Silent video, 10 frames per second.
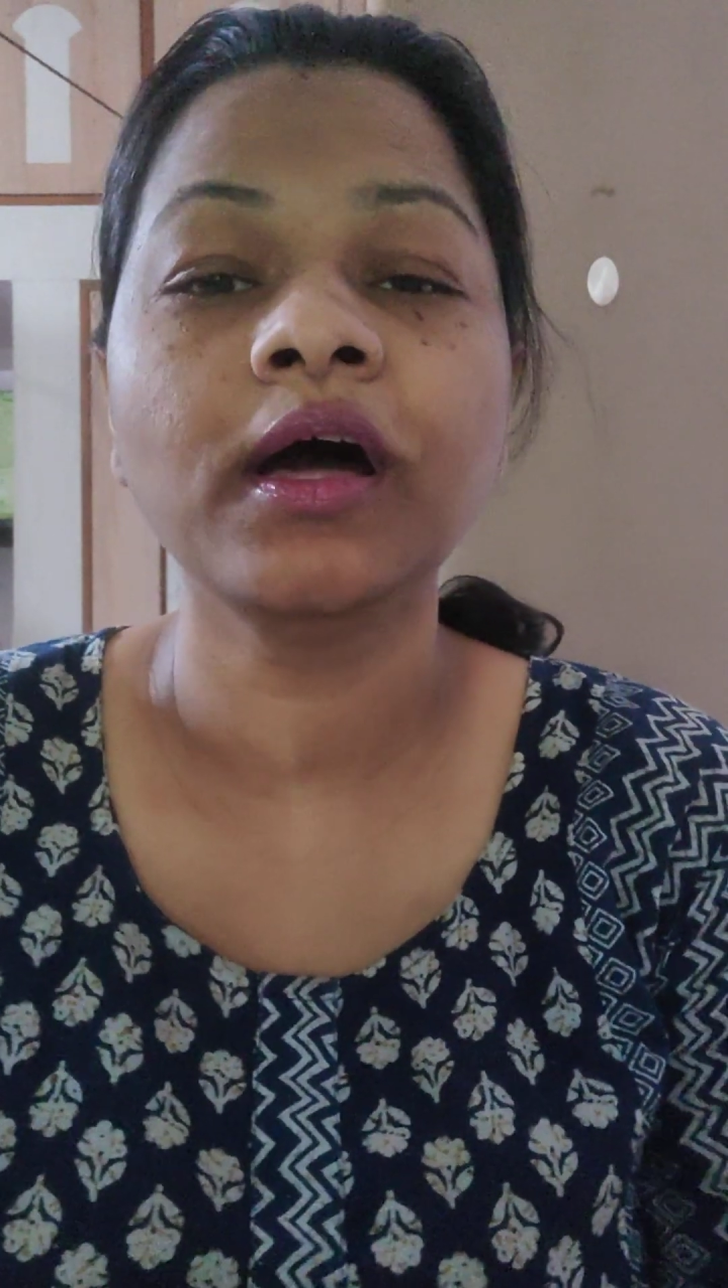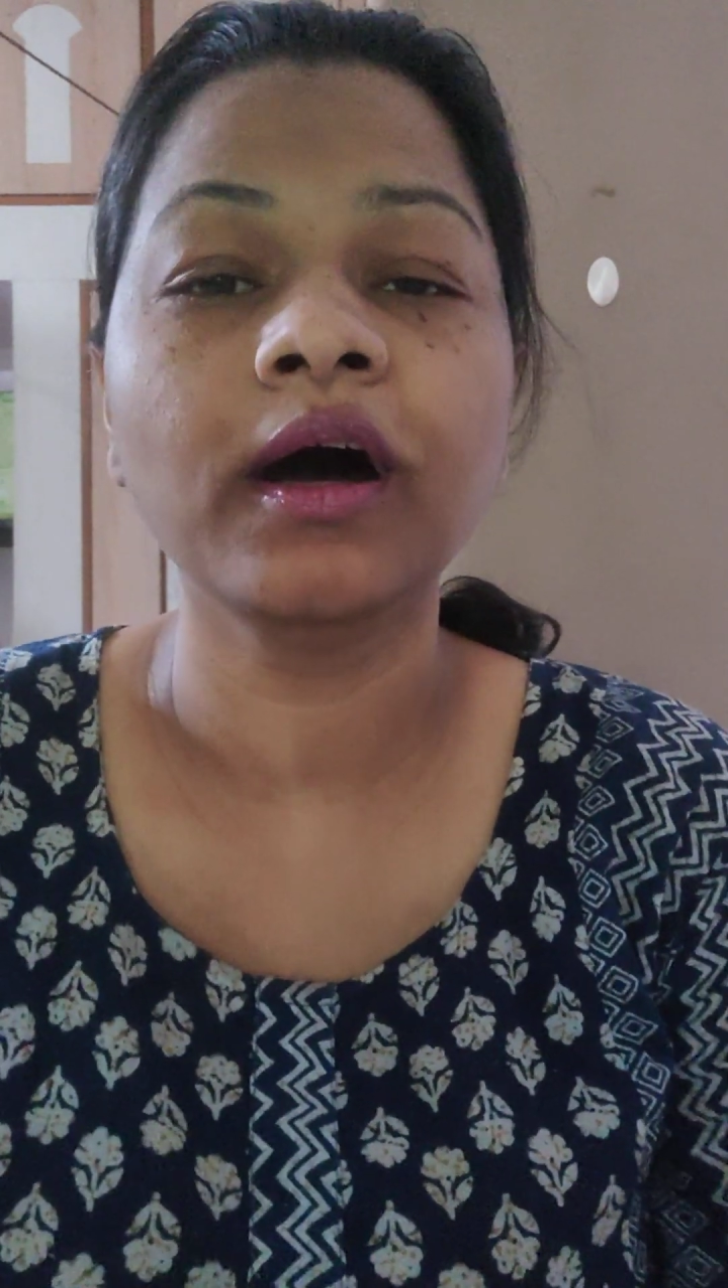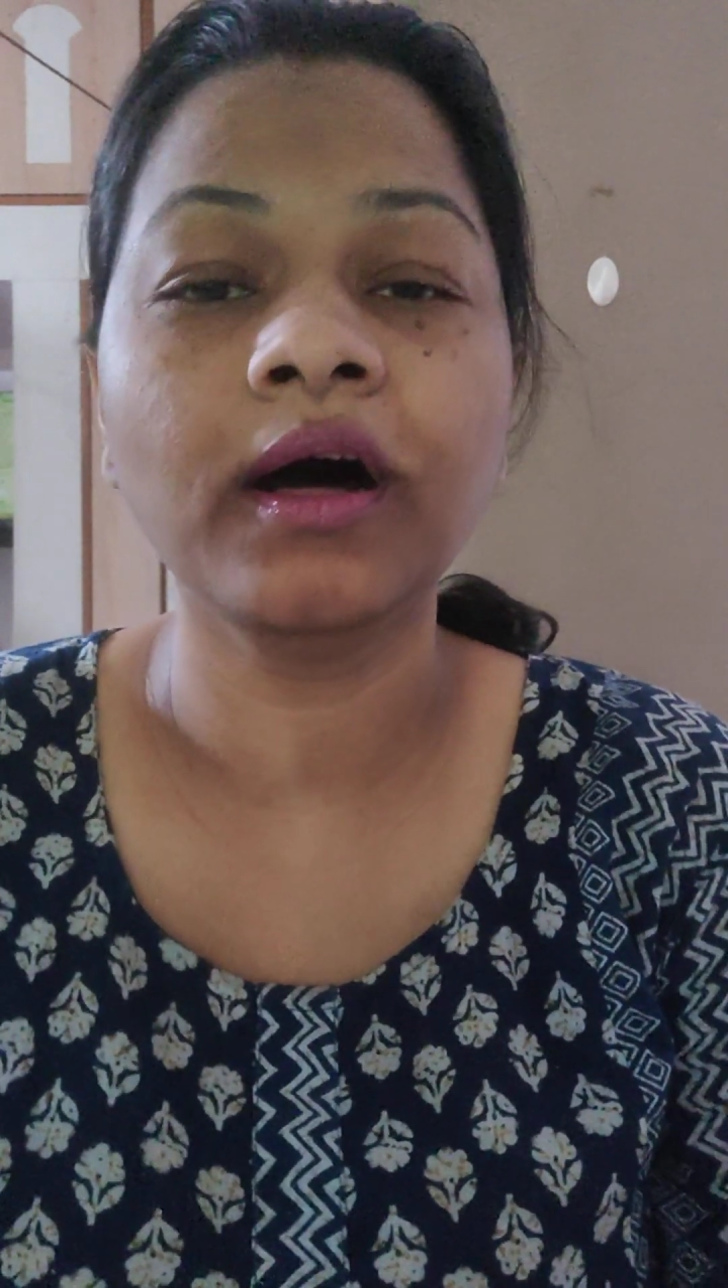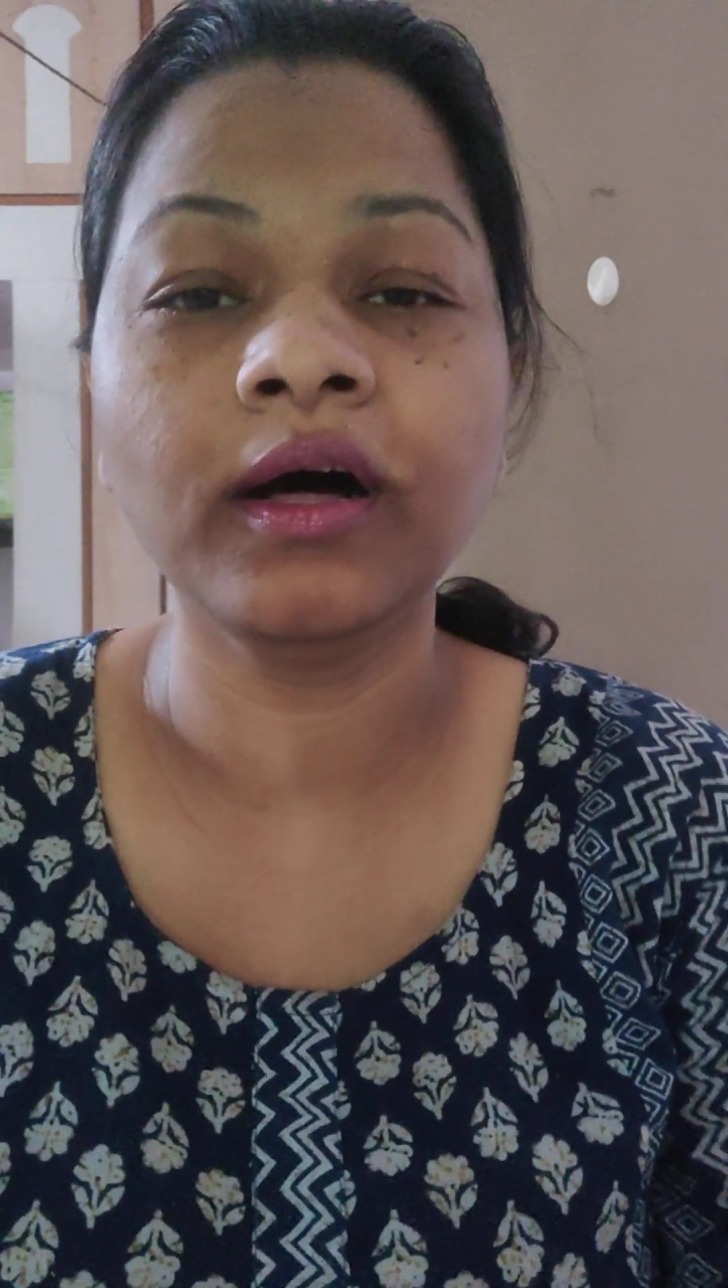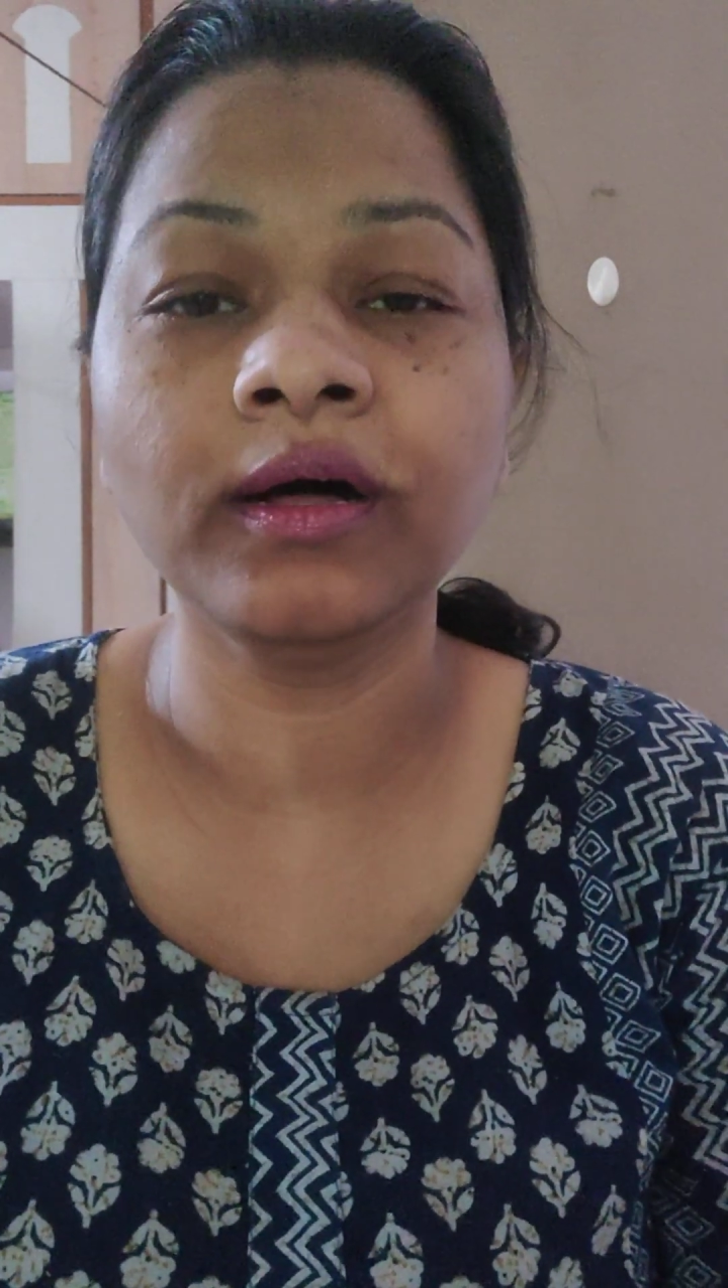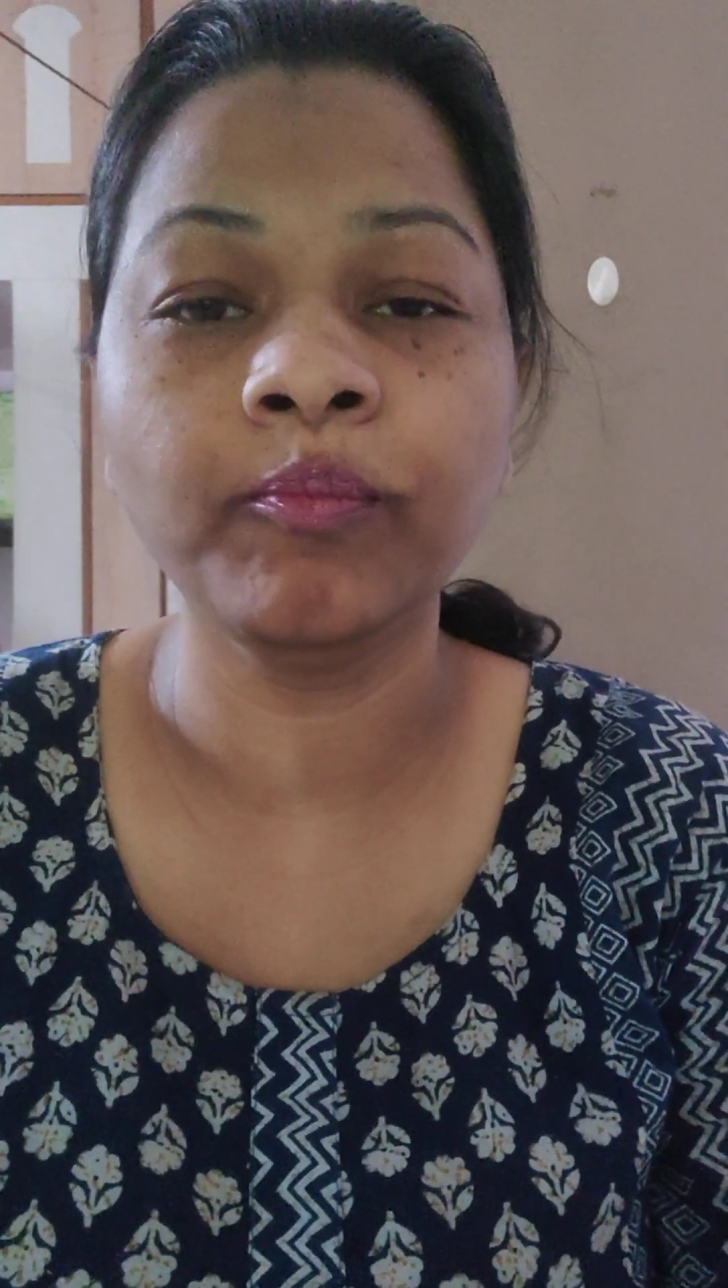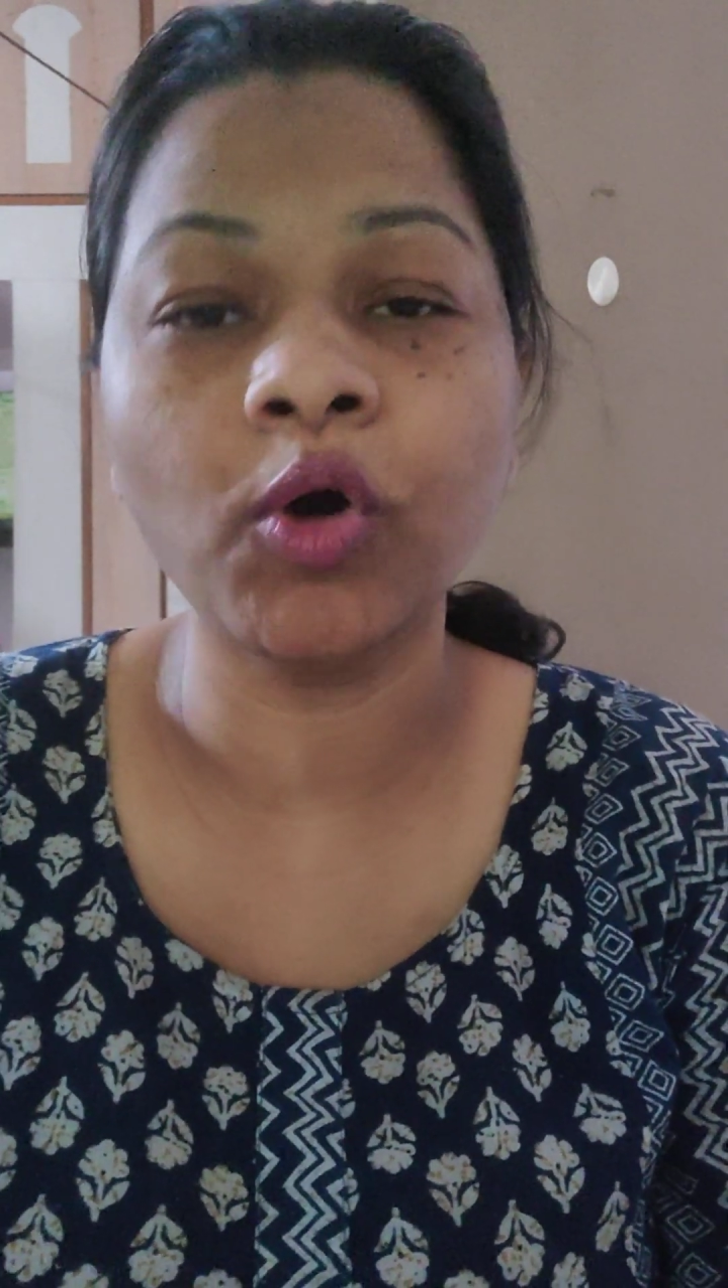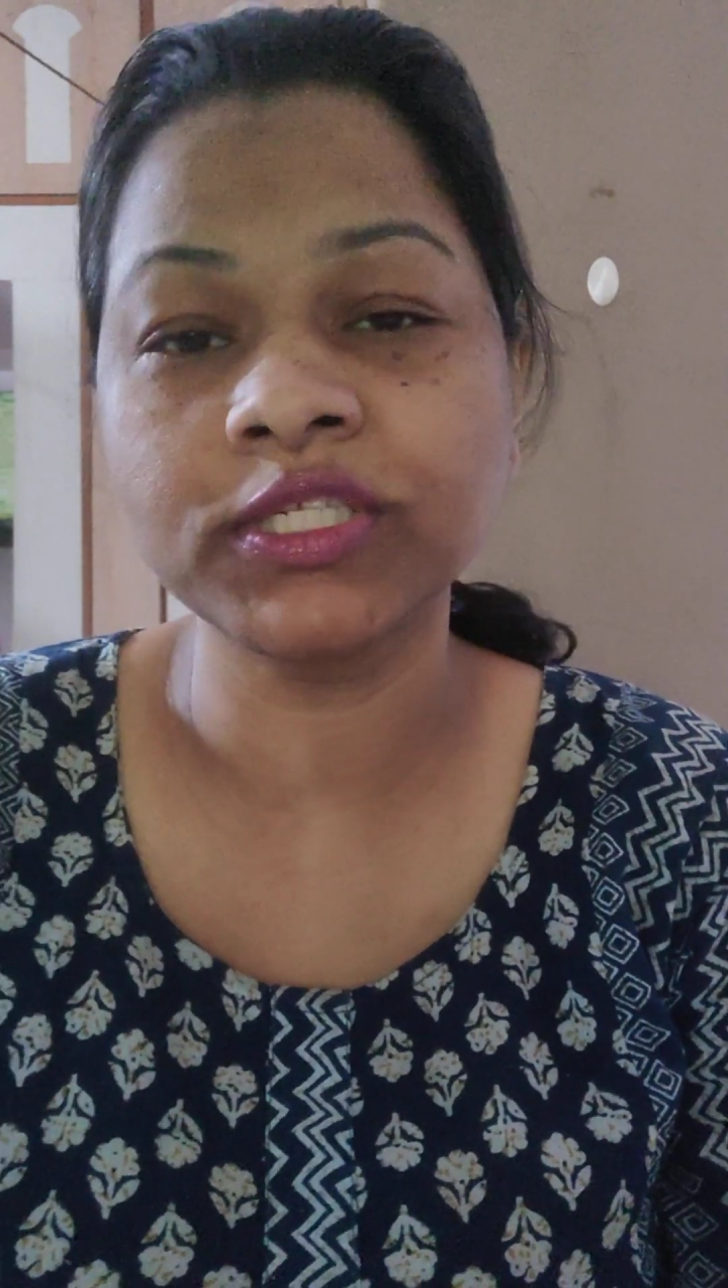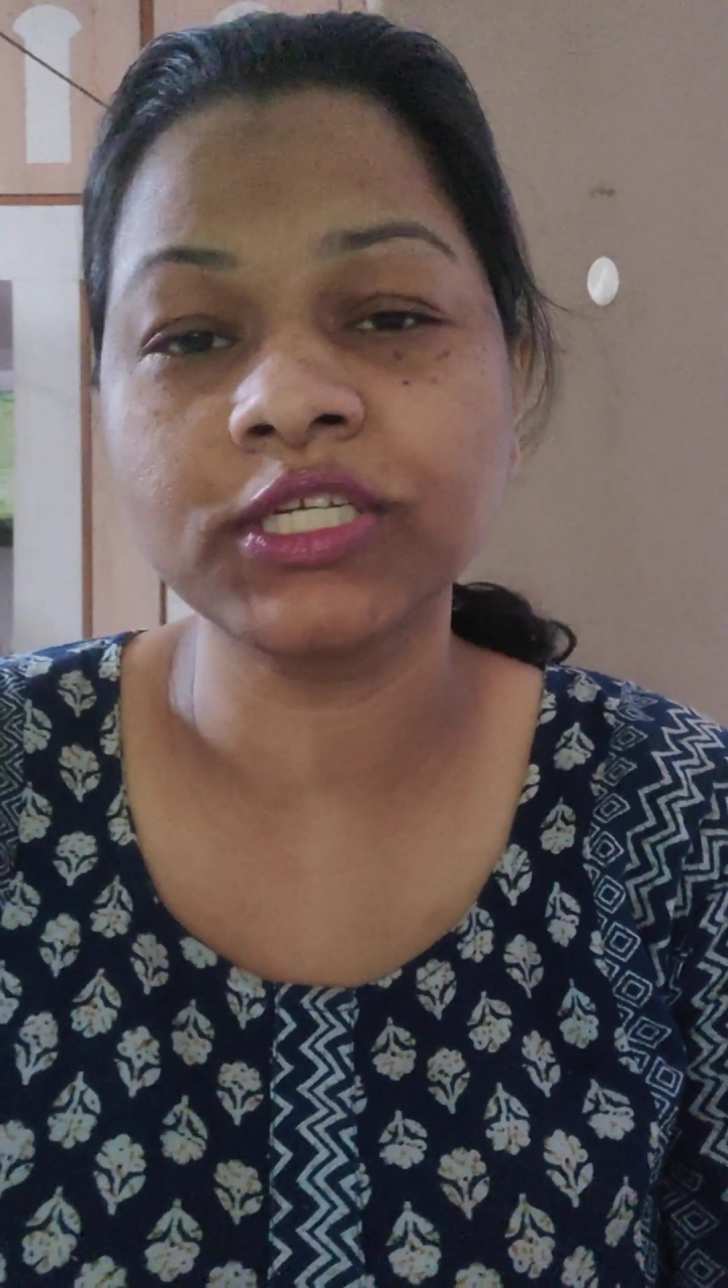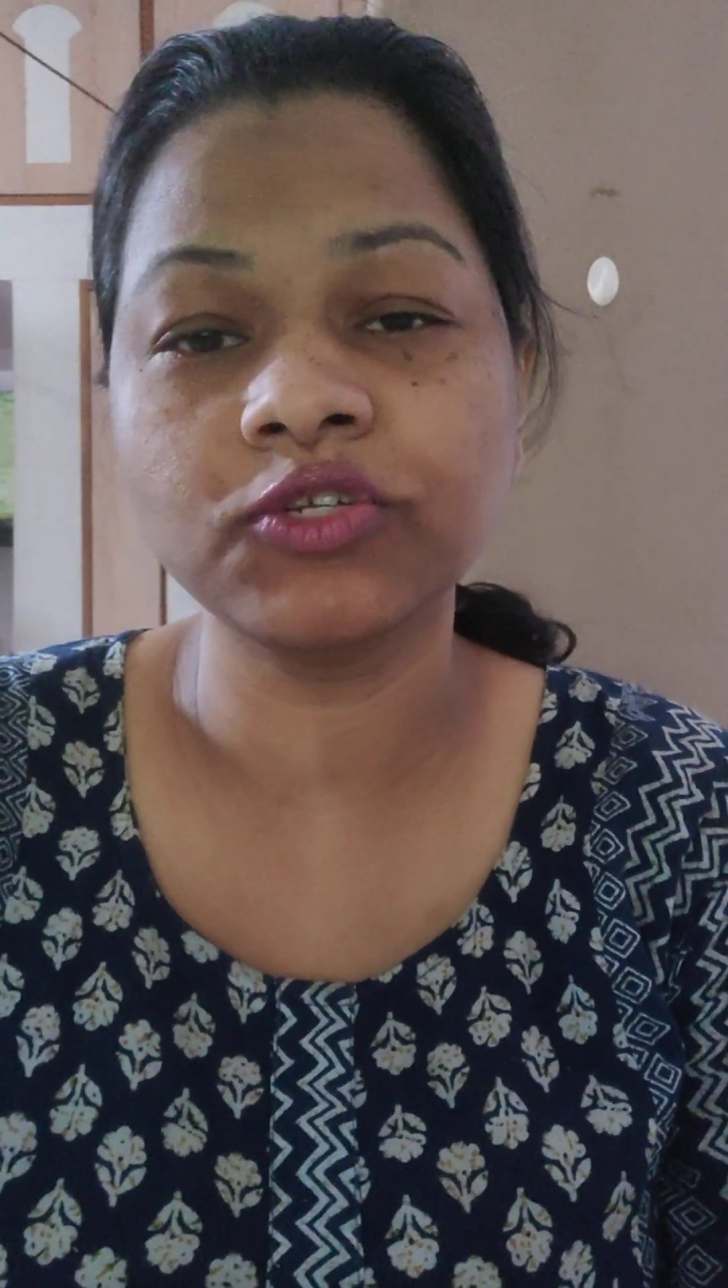
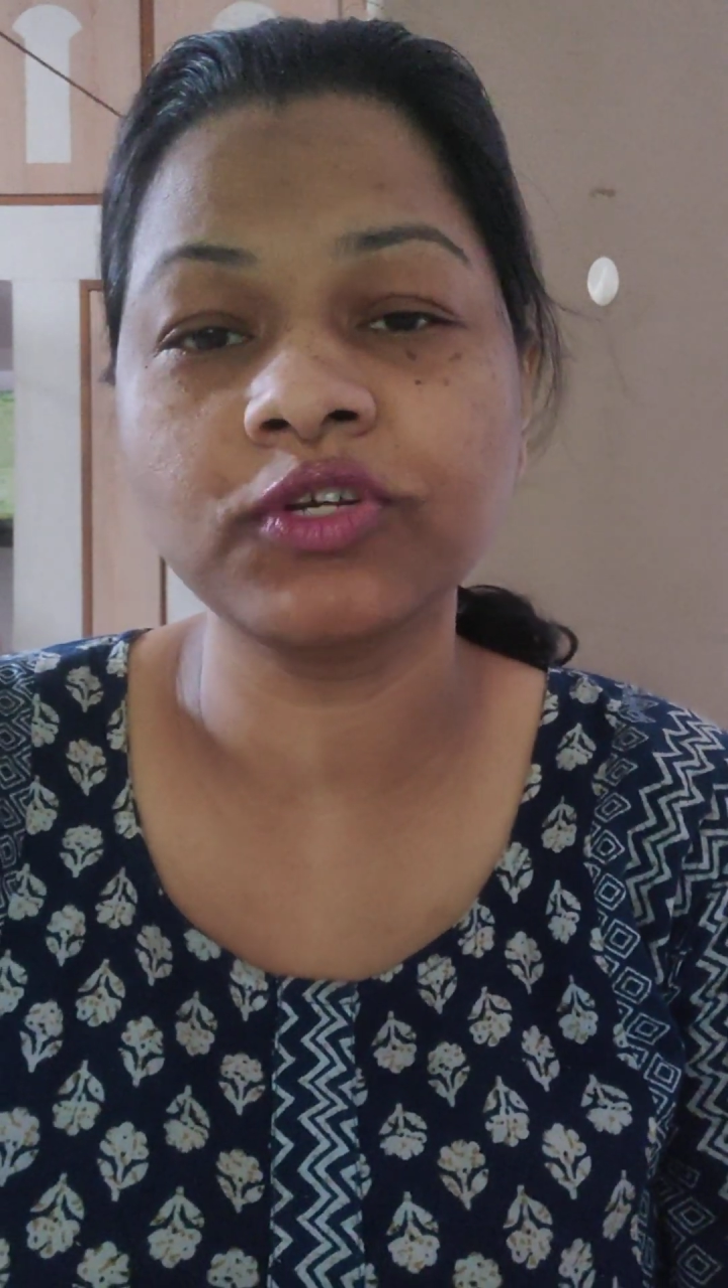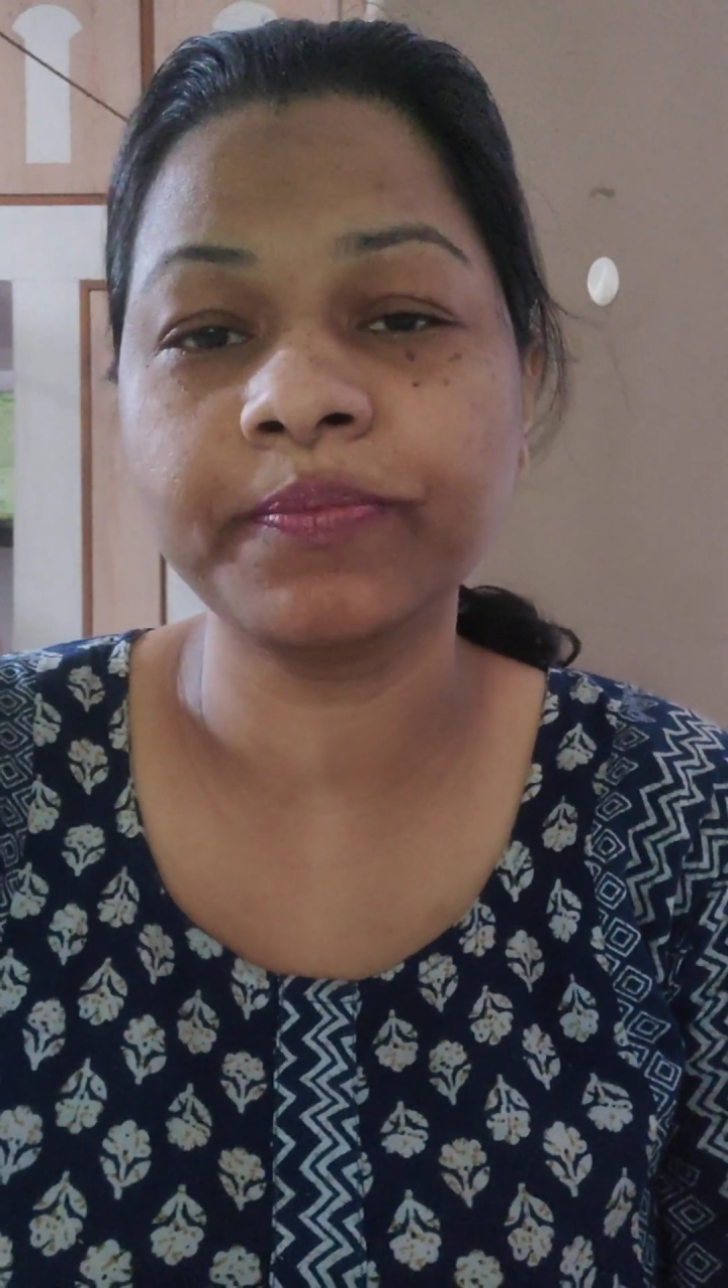mosquito